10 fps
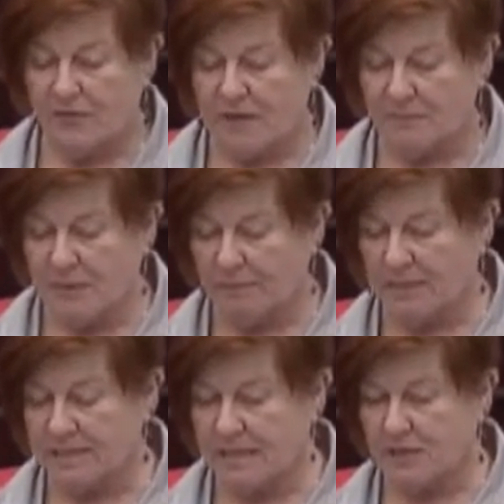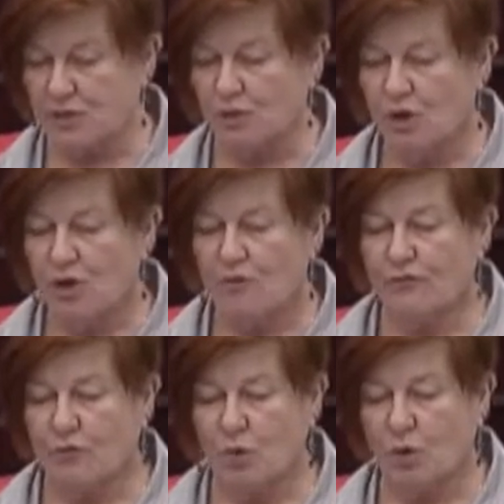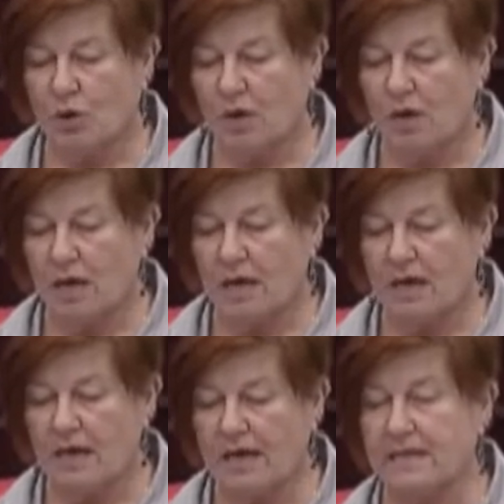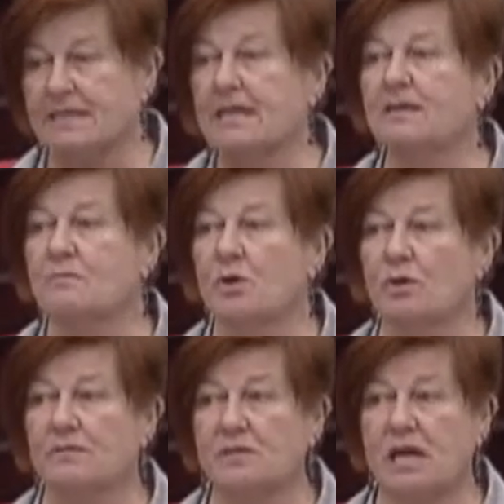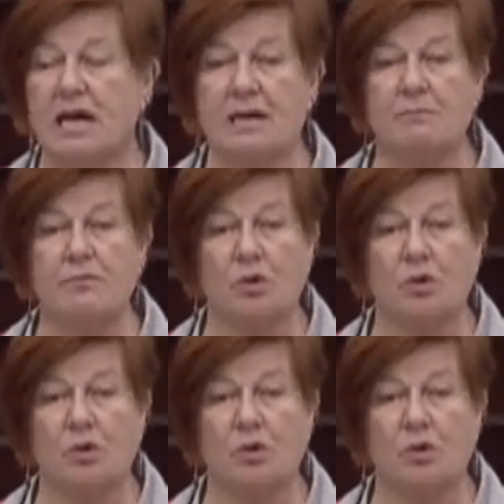the public sector, for an extended period of time.